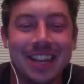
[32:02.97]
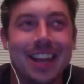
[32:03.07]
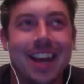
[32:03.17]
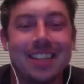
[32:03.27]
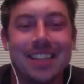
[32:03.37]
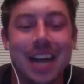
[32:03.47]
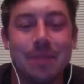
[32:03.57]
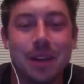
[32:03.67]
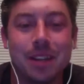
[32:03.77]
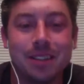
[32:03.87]
The
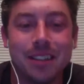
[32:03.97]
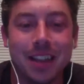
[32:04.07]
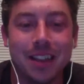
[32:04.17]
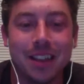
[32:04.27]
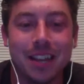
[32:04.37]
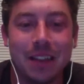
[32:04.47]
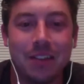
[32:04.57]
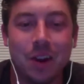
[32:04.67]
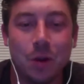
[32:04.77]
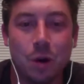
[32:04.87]
Hazadbins and the
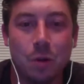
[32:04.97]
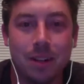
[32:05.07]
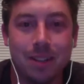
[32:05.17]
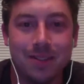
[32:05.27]
Never Awobis.